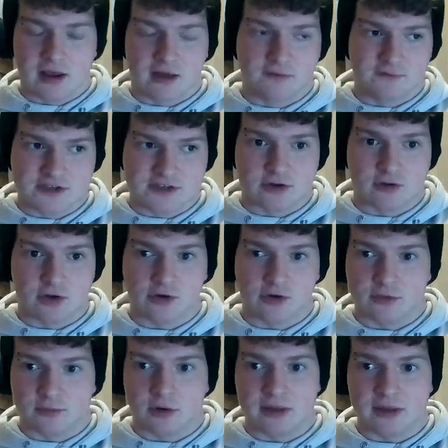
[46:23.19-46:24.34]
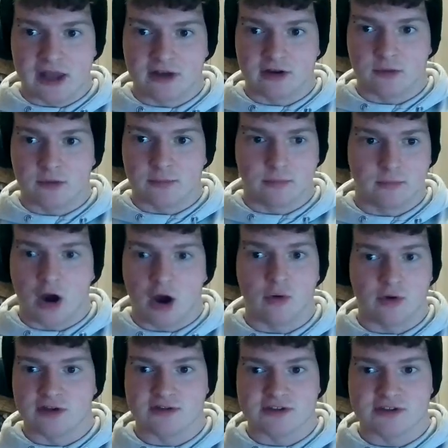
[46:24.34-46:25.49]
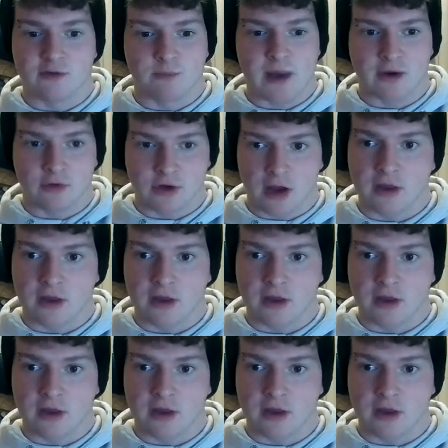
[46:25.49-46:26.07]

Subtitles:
And for 2, you're going to probably end up holding yourself back on